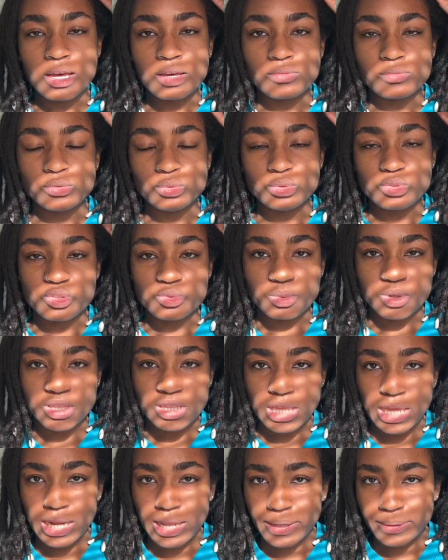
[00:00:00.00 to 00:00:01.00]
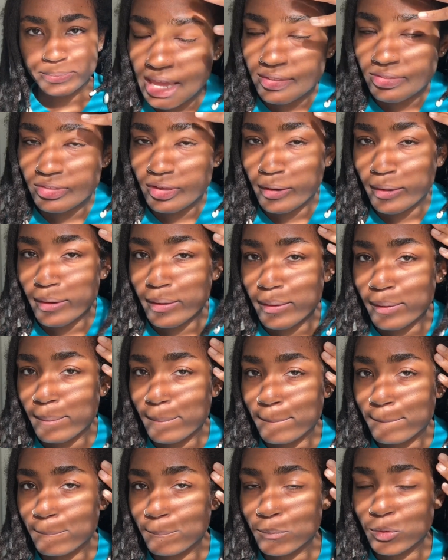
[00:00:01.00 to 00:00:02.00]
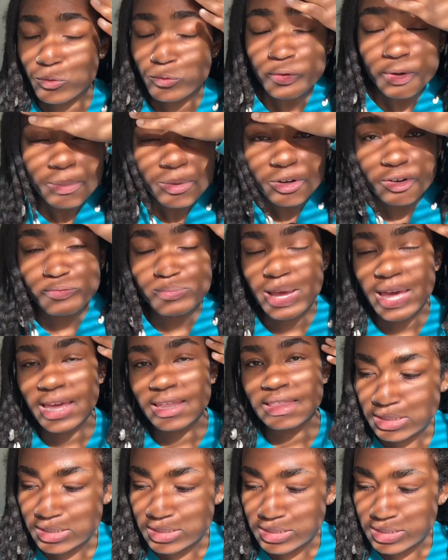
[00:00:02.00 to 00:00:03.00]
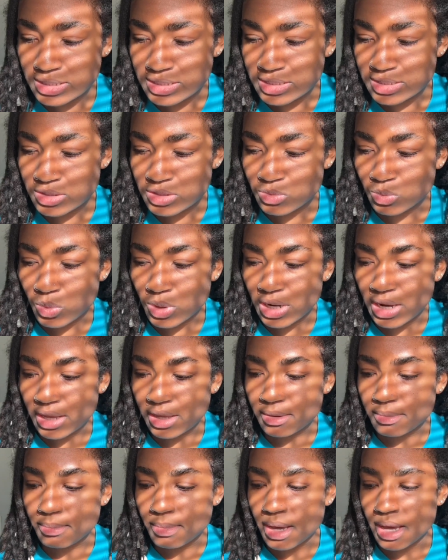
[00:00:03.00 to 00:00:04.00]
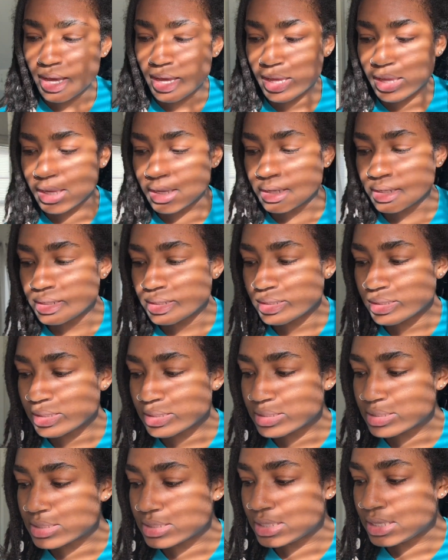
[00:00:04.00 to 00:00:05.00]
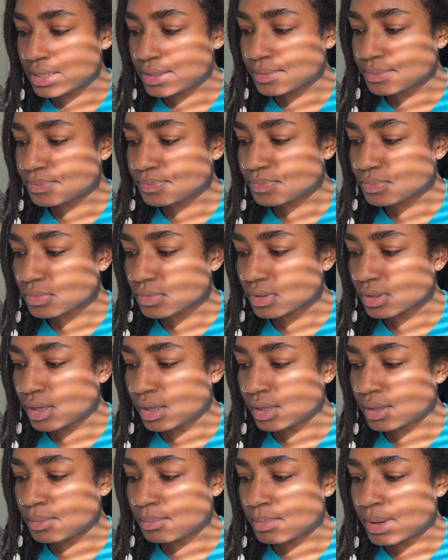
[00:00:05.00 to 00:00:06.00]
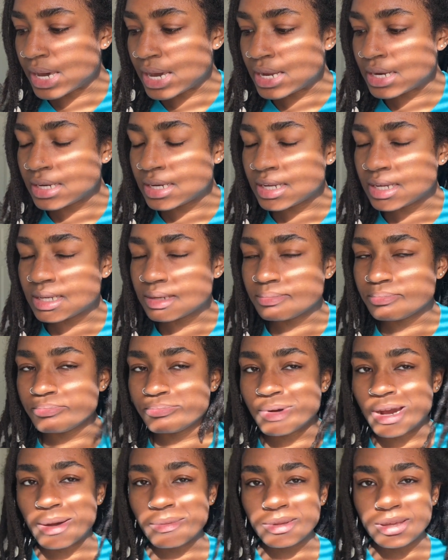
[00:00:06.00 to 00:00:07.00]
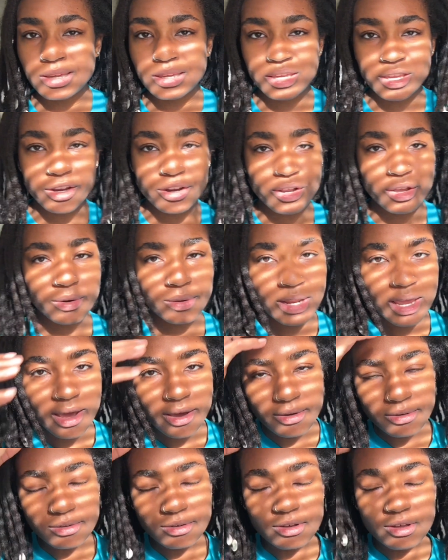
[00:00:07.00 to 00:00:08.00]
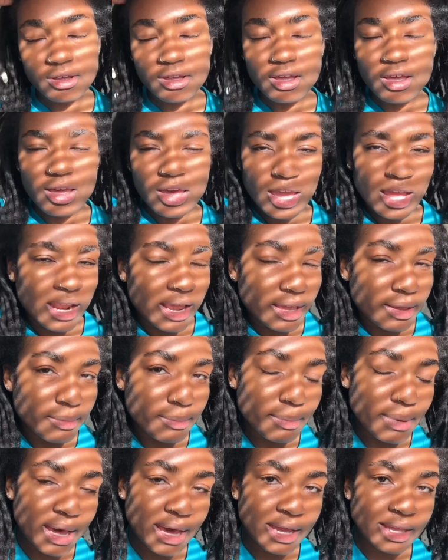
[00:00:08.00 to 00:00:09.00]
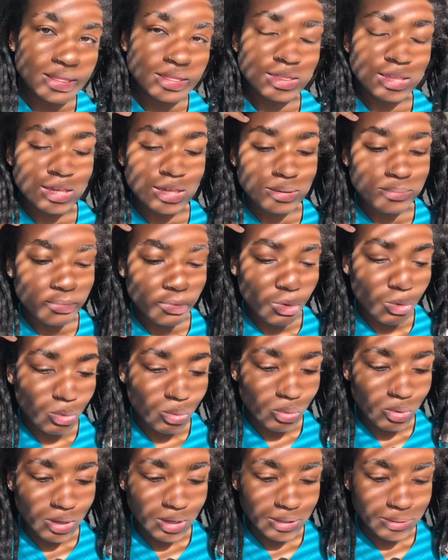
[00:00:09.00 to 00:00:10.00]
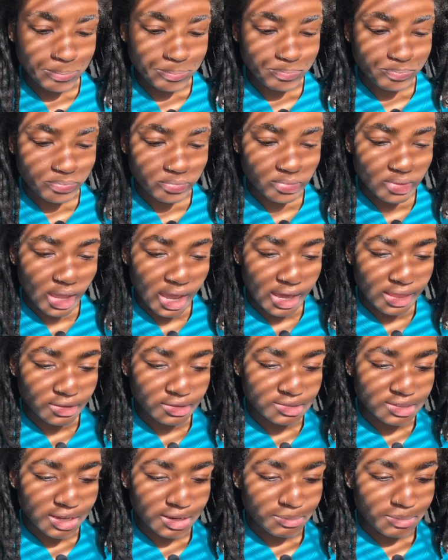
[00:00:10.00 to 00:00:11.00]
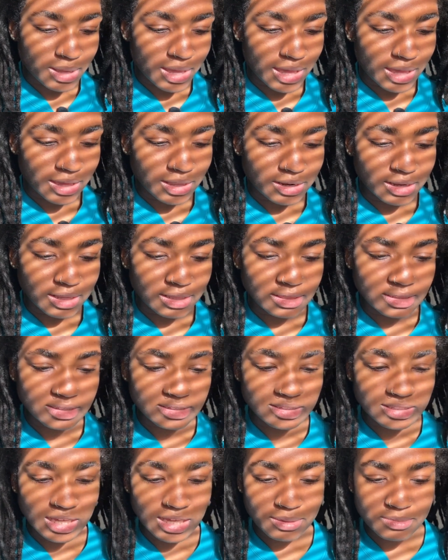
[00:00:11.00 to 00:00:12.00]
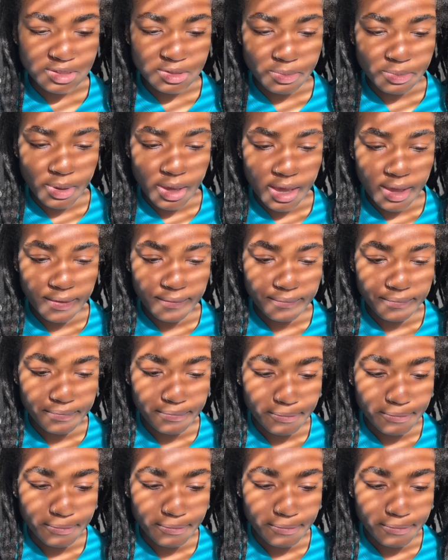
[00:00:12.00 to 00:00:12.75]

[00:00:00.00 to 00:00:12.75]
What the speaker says: roots were thinning. In the perimeter of my head, this is one I combined, let's see. I combined it probably a year ago now, and I combined them on either side of my head in the same spot,